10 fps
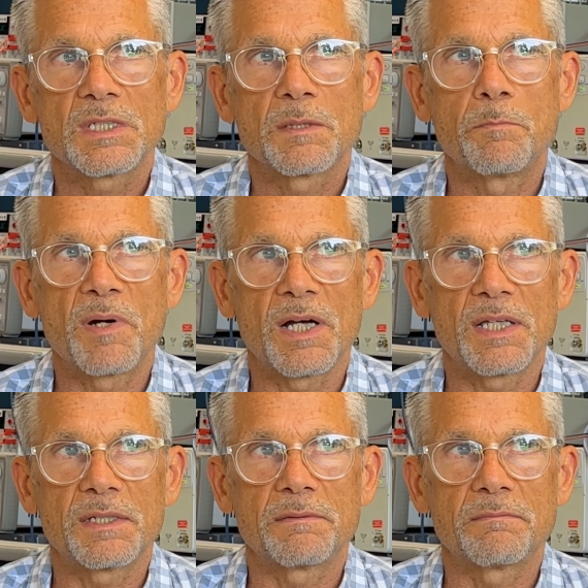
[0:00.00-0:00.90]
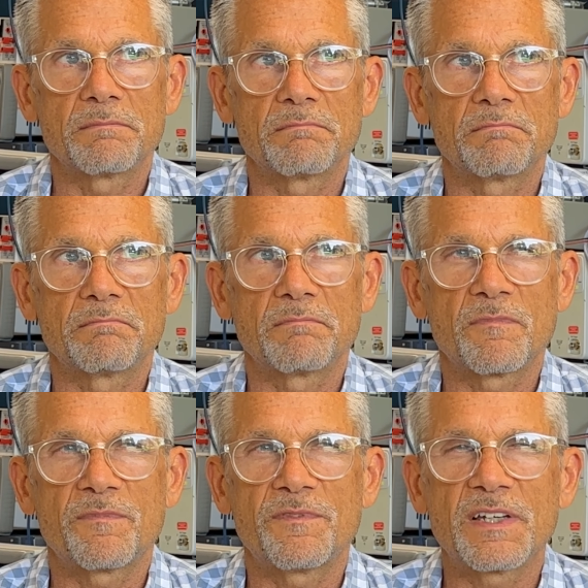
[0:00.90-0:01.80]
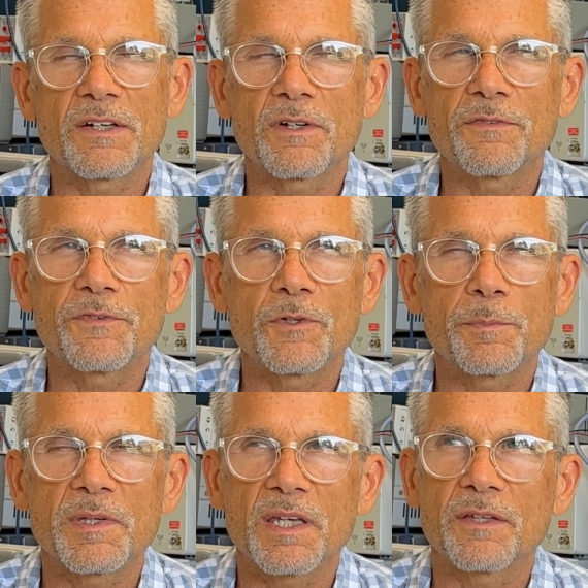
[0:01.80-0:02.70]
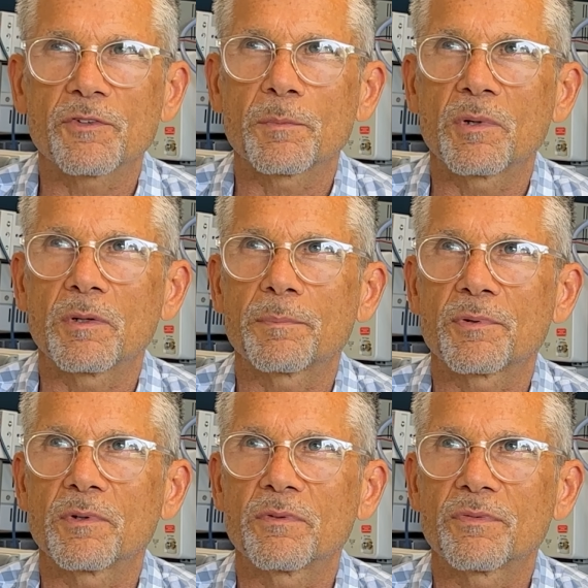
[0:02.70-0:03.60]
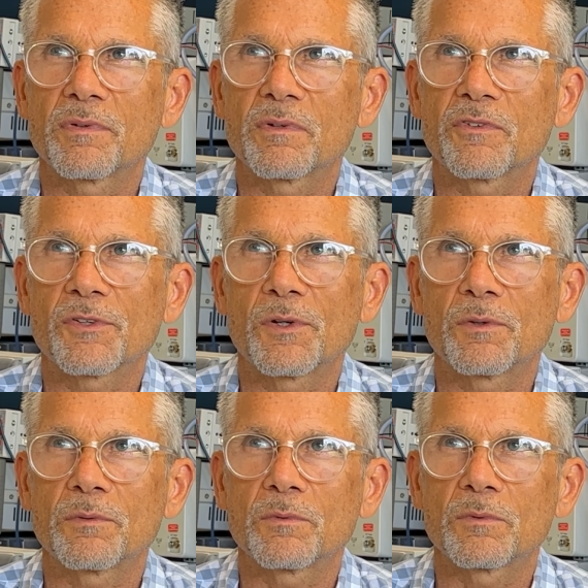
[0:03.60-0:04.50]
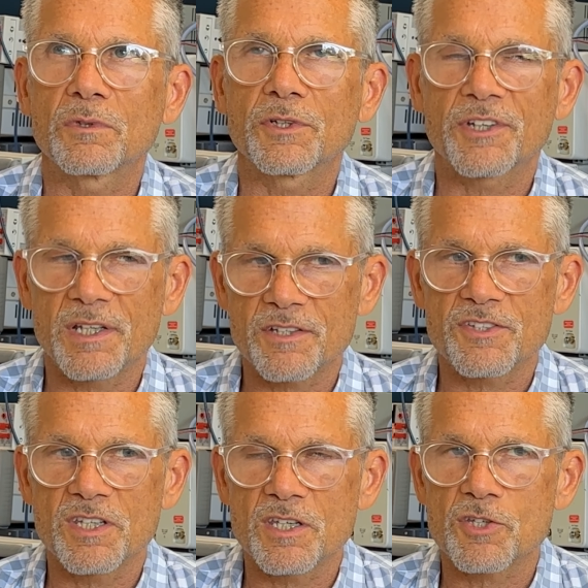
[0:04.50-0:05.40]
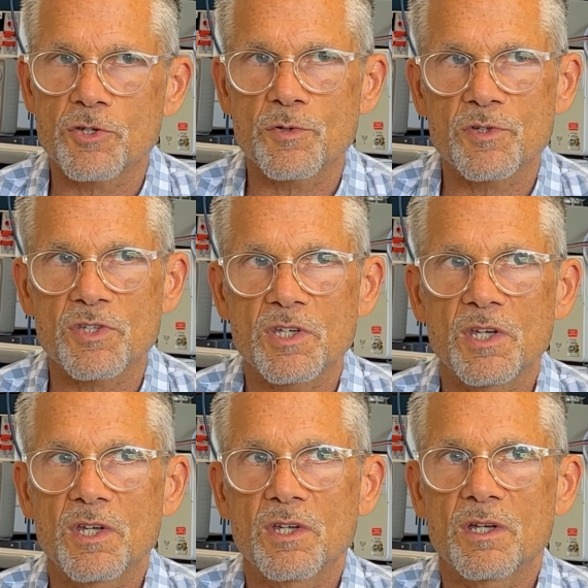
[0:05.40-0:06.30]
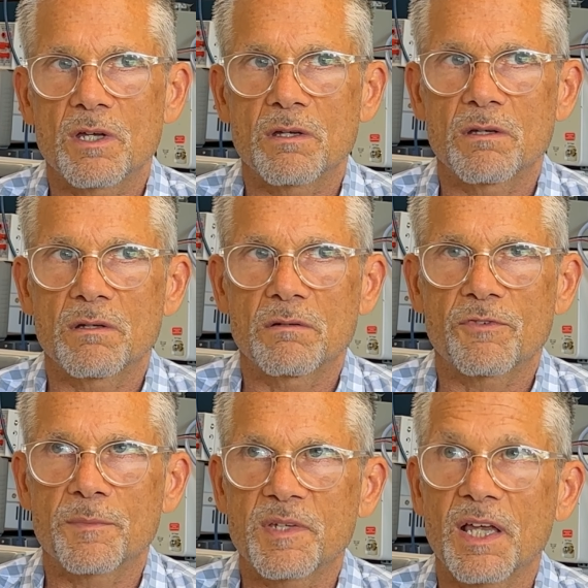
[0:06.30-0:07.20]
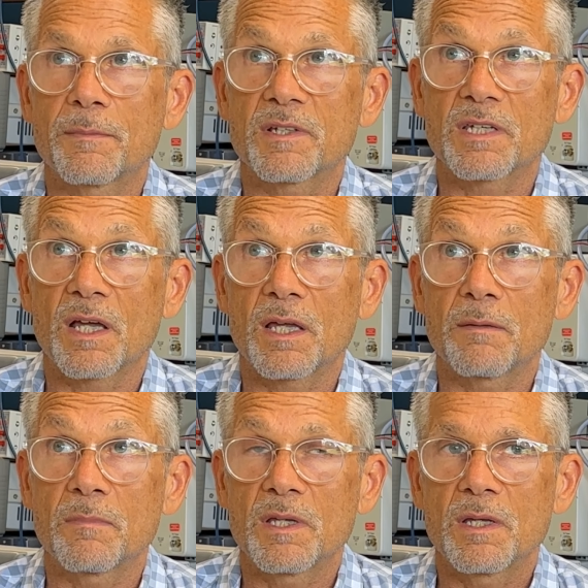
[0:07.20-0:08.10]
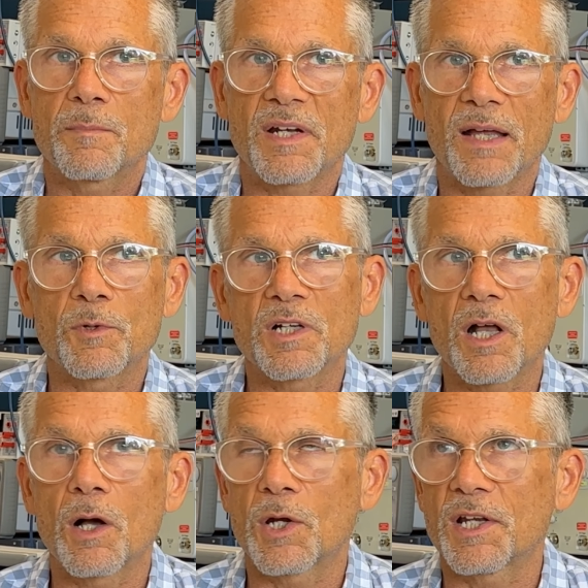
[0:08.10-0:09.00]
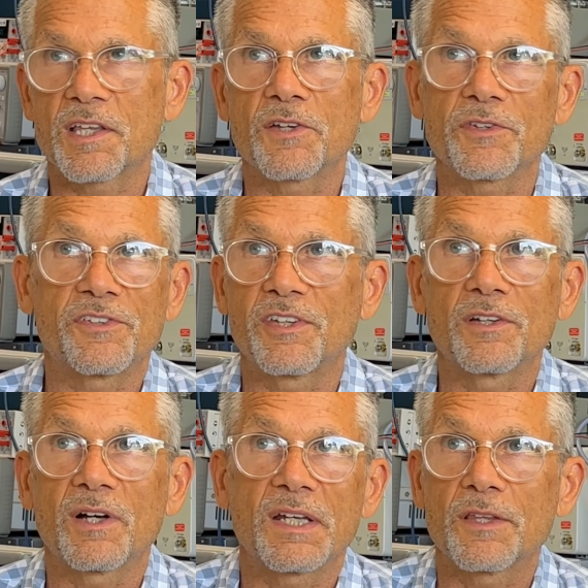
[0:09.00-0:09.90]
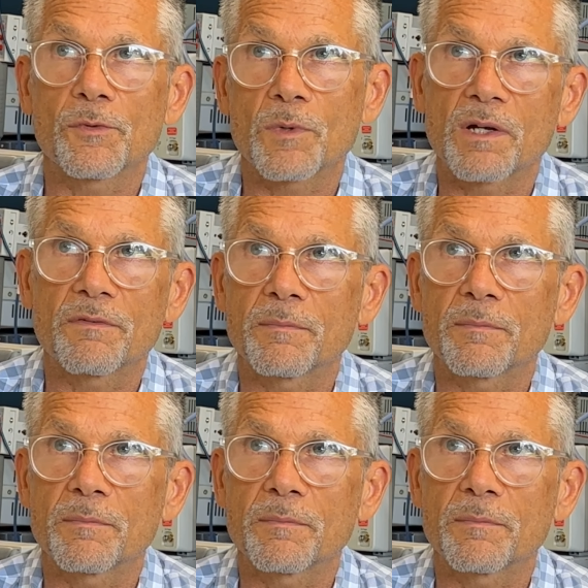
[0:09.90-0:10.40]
But very few PAs are bulletproof. So you're going to see issues from time to time, but I wouldn't call it an Achilles heel on either one of them.